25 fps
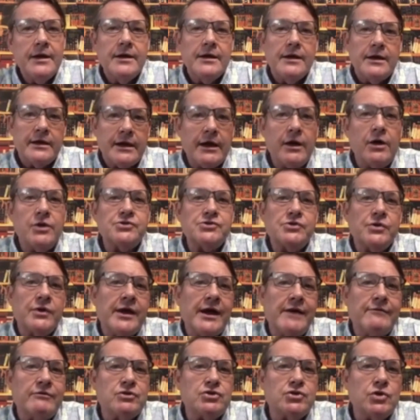And I also
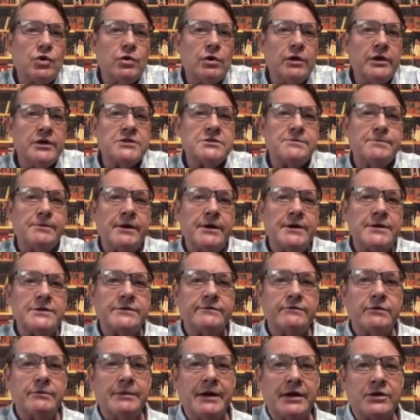have a total
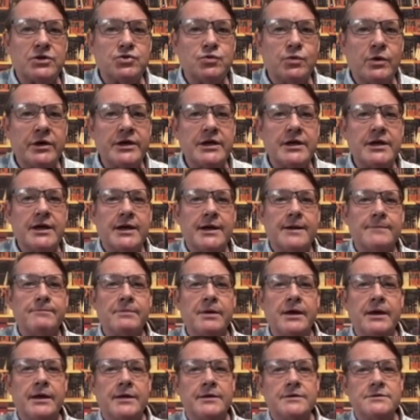experience of about 20
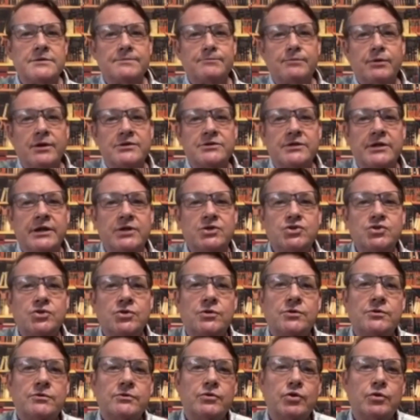campaigns,
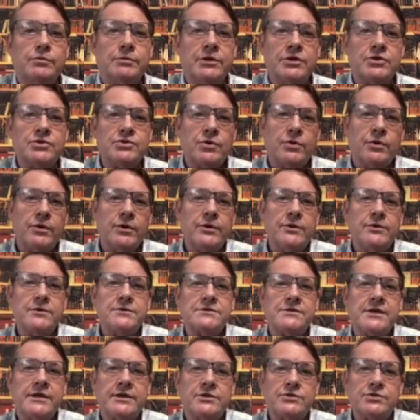presidential, gubernatorial,
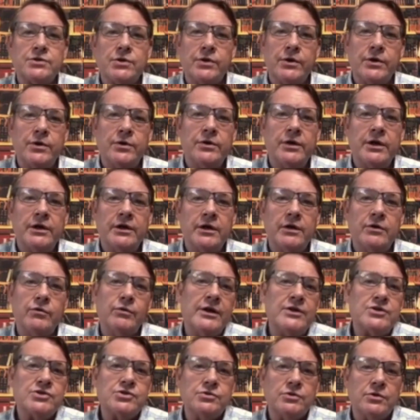senatorial, and
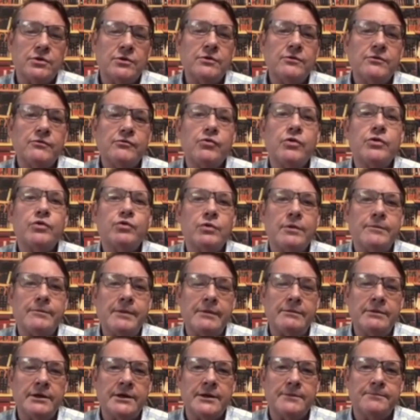congressional, for the
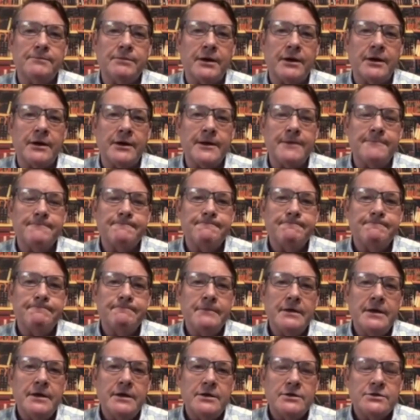Republican Party.
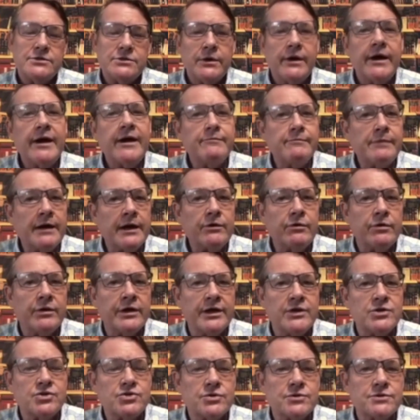So I have my
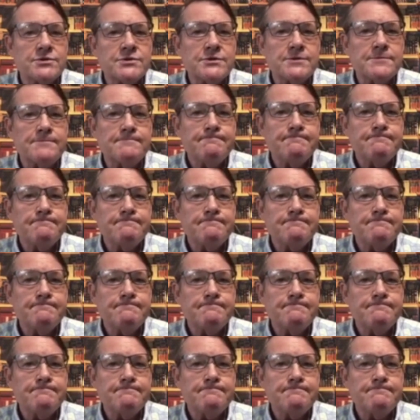credentials.